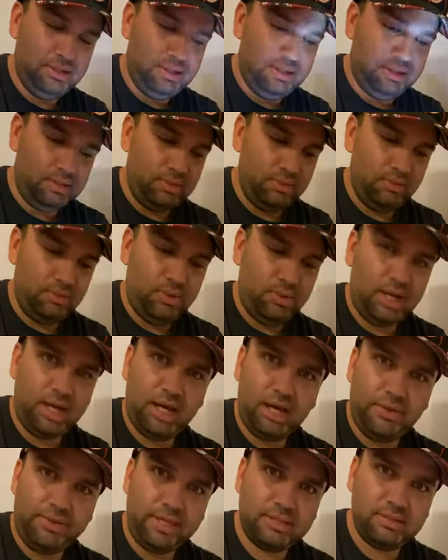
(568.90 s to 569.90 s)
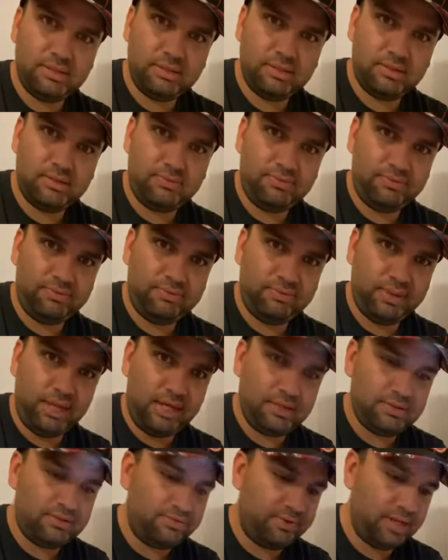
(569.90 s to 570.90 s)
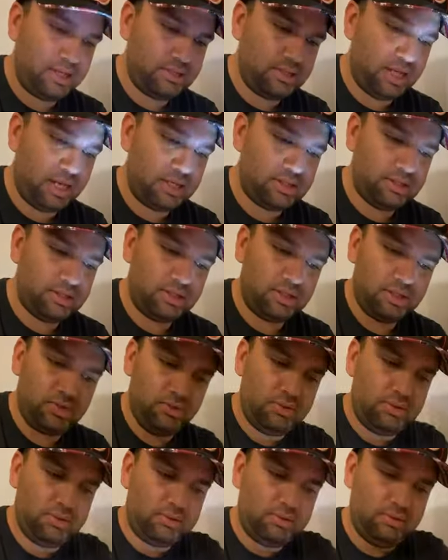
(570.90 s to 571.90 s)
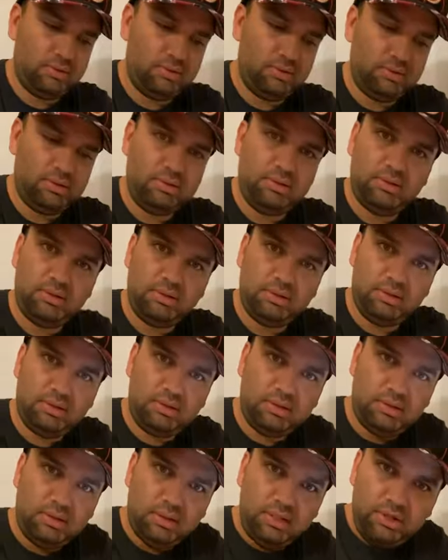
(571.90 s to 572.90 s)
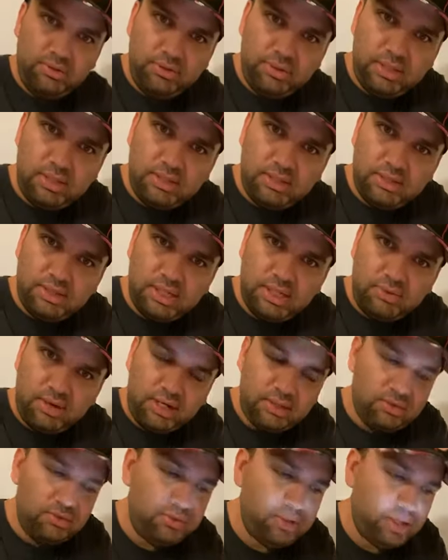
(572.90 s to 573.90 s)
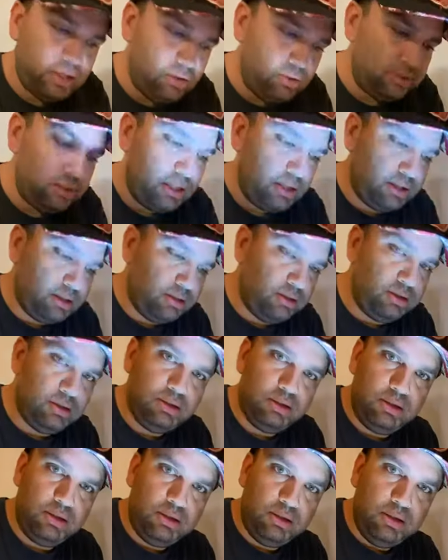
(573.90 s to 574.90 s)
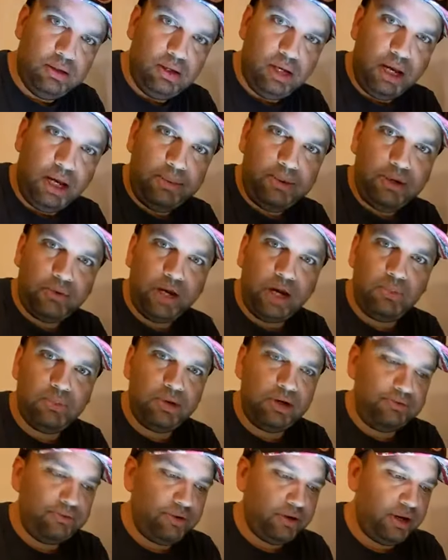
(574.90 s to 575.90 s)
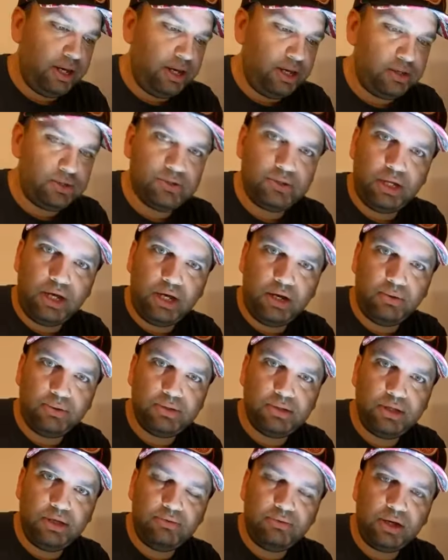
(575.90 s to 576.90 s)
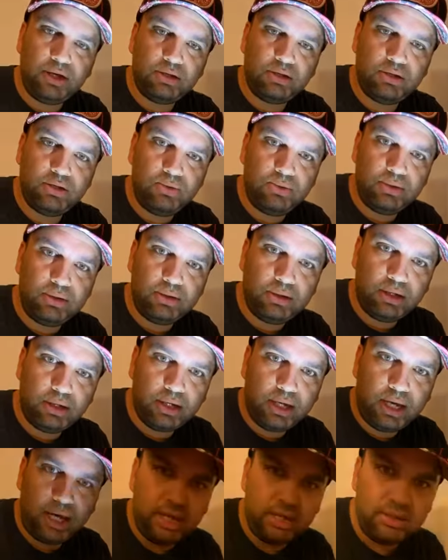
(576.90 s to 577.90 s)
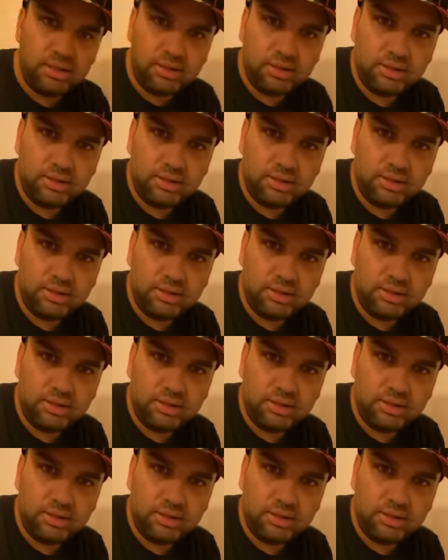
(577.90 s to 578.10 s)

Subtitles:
Wow, that's fantastic. You can literally see right through that. Hold on. I'm gonna grab one of our eggs now and see if I can do it, a candler.